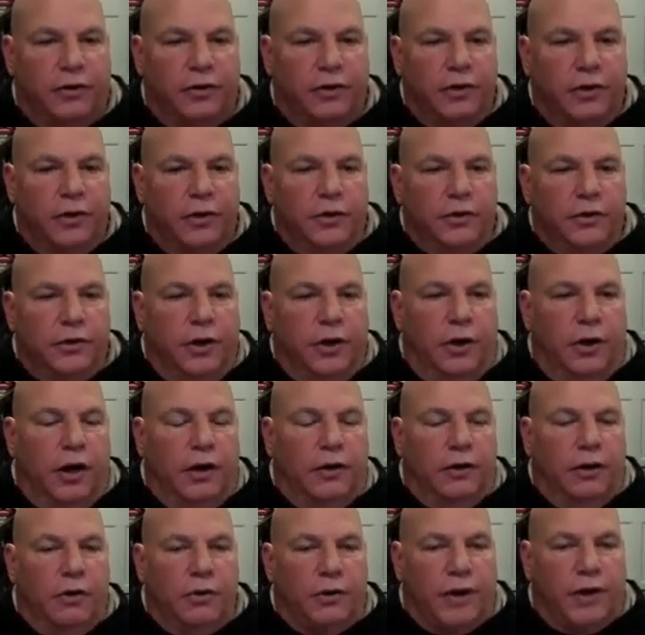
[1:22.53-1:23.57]
Yeah. You know,
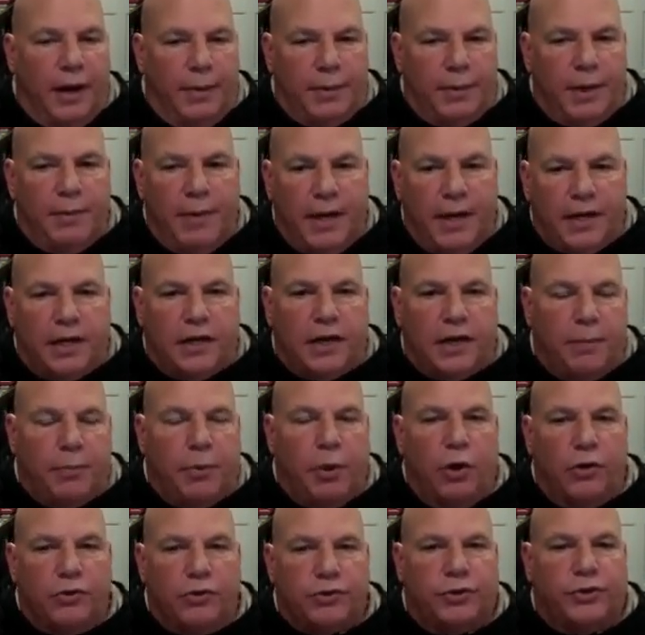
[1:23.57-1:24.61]
okay, I'm going to make a
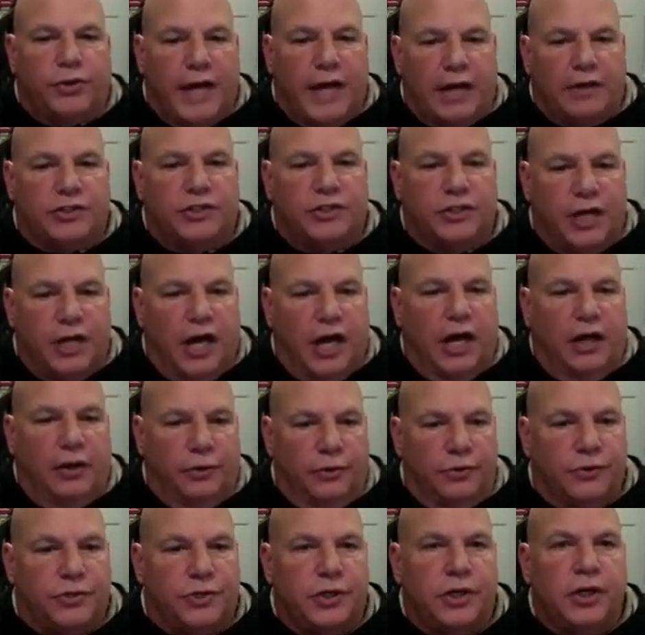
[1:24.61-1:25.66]
couple hundred thousand
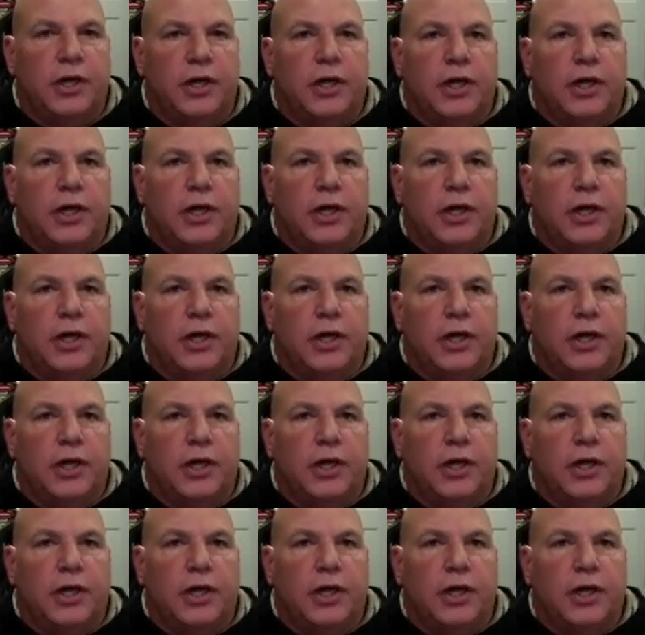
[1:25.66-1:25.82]
dollars